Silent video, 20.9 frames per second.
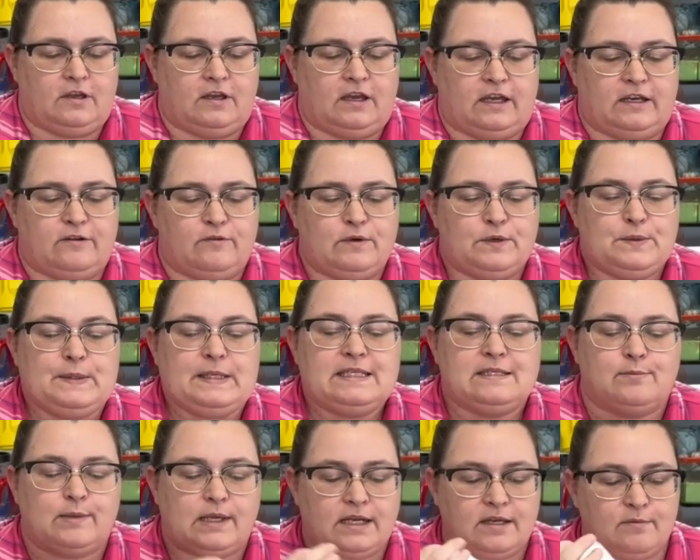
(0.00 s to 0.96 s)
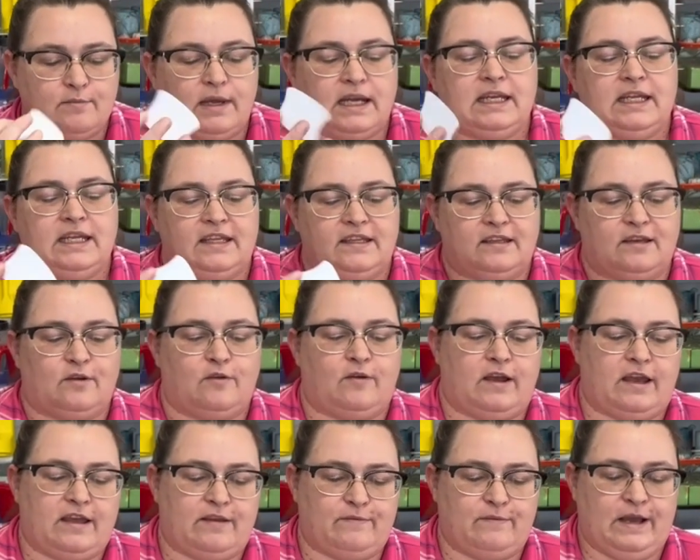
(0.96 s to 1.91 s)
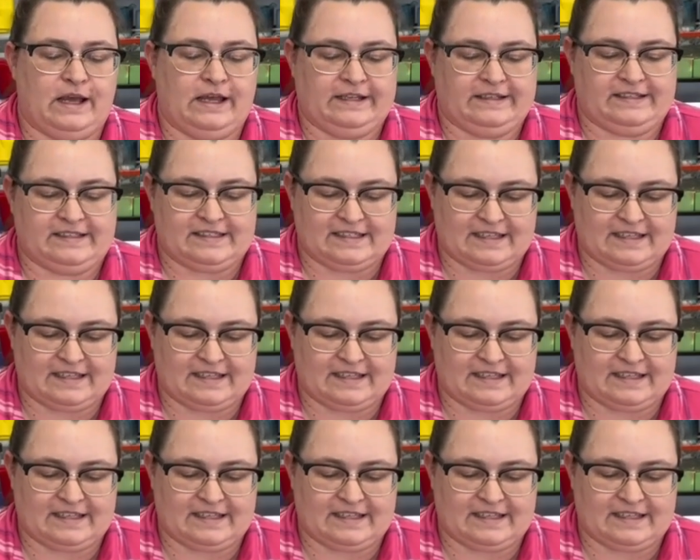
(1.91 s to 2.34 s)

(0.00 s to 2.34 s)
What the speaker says: I don't want to be spending money in the quiet months.